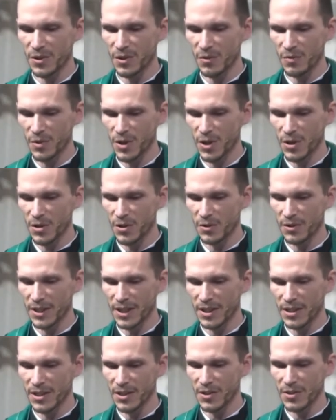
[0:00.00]
to the road
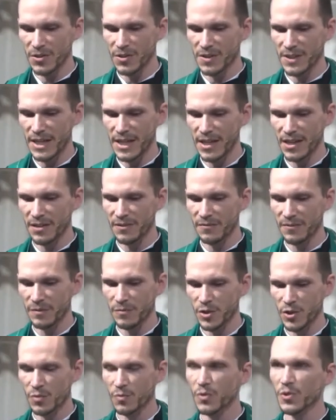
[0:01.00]
that goes down
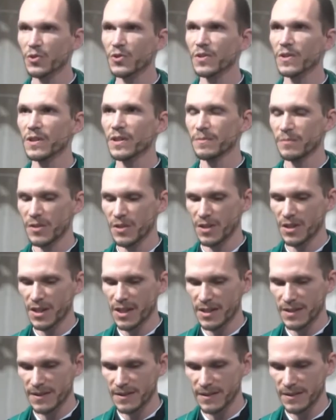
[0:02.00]
from Jerusalem to
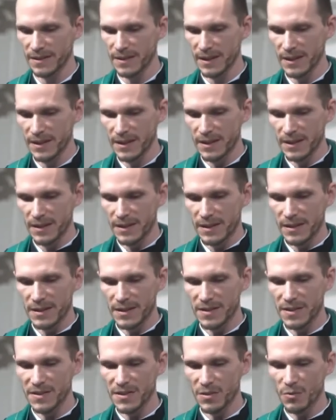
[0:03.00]
Gaza.
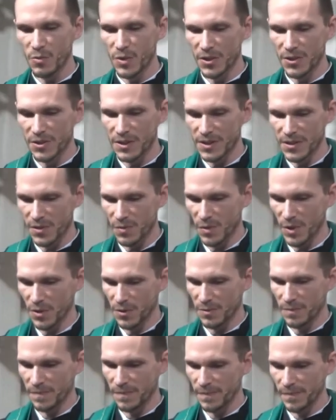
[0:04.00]
This is a wilderness
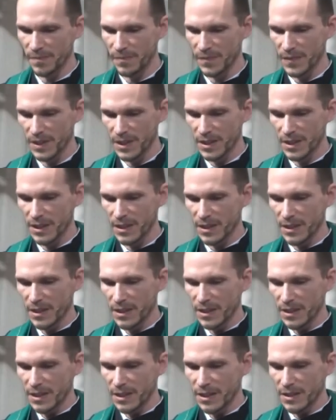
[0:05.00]
road.
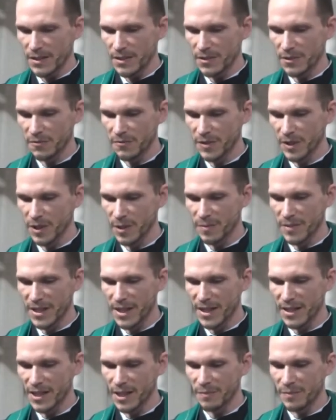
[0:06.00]
So Philip
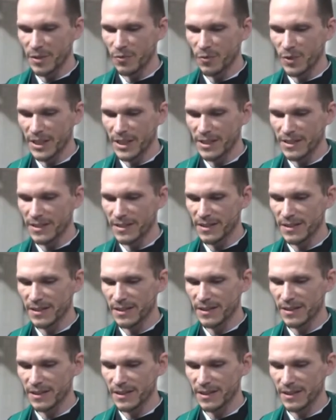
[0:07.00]
got up and went,
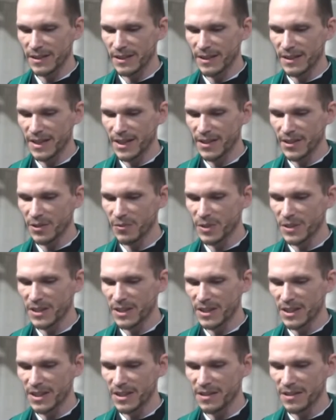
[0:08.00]
and now there
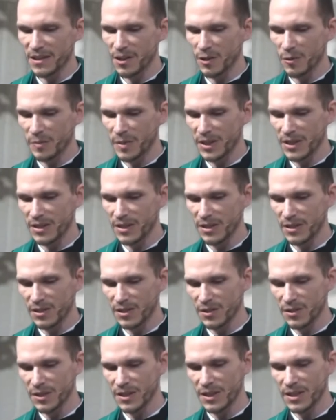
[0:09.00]
was an Ethiopian
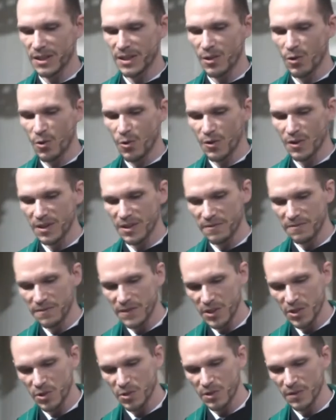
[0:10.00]
eunuch, a court
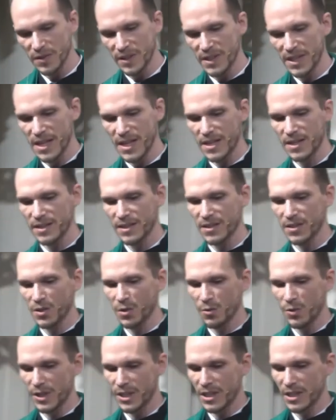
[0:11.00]
official of the Candace,
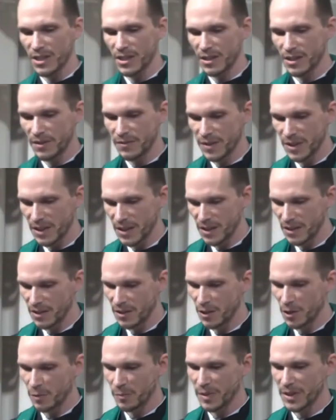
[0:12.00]
queen of the
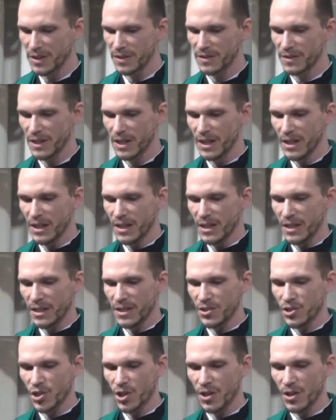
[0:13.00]
Ethiopians
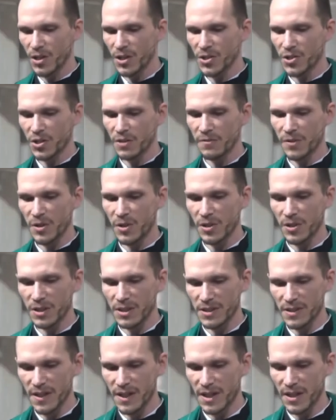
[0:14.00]
in charge of her
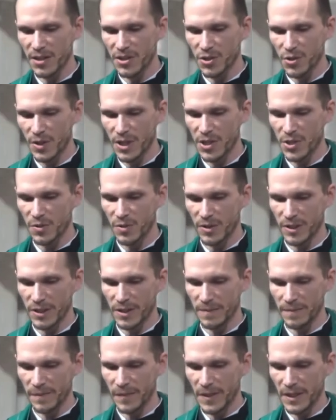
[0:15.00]
entire
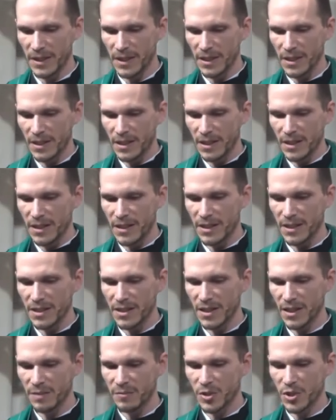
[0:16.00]
treasury. He
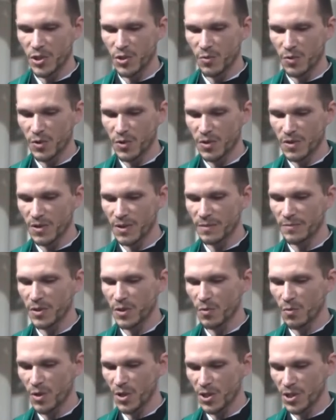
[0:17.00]
had come to Jerusalem
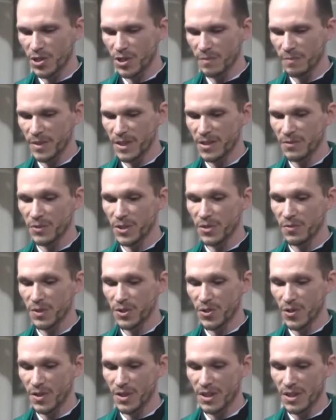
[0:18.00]
to worship and was
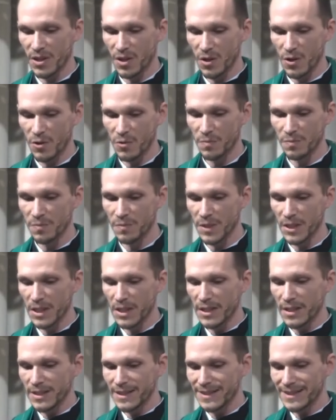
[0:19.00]
returning home.
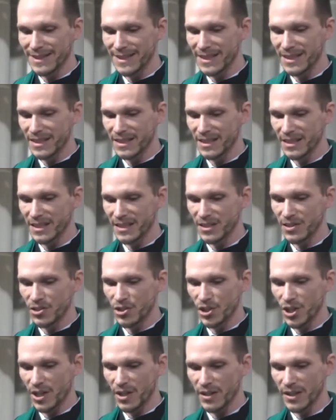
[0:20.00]
Seated in
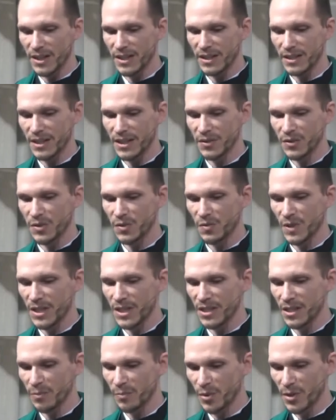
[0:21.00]
his chariot, he was
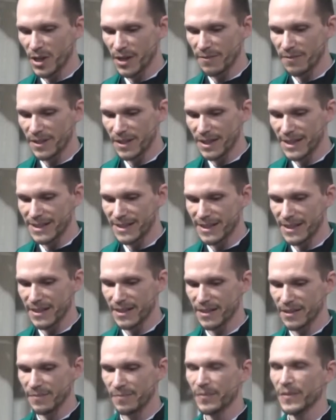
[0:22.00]
reading the prophet
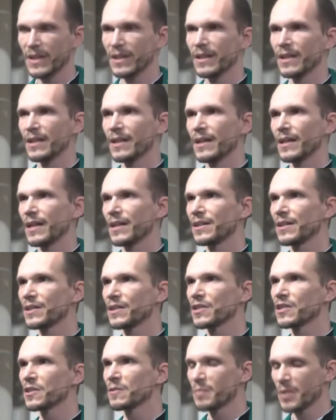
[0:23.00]
Isaiah. And
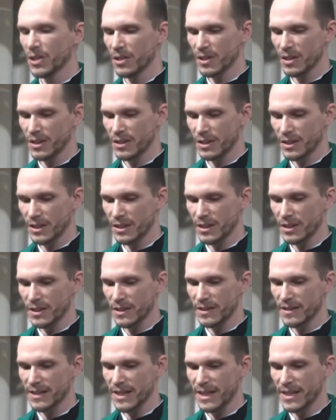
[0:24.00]
then the Spirit
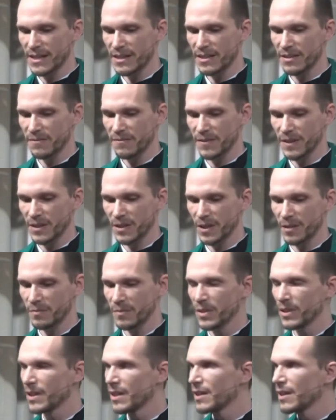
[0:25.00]
said to Philip,
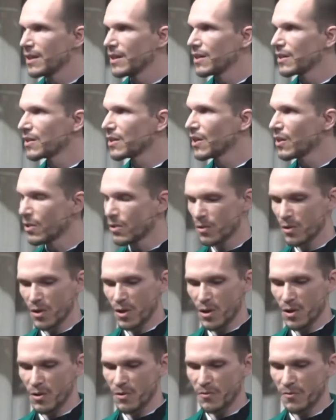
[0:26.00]
Go
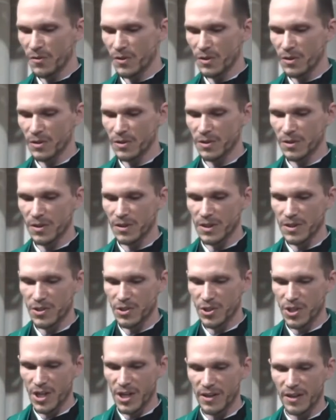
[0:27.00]
over to
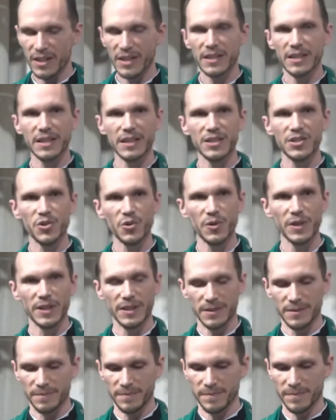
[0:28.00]
this chariot and join
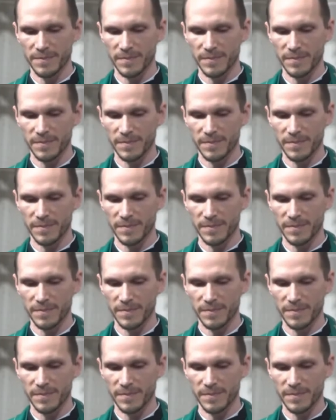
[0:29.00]
it.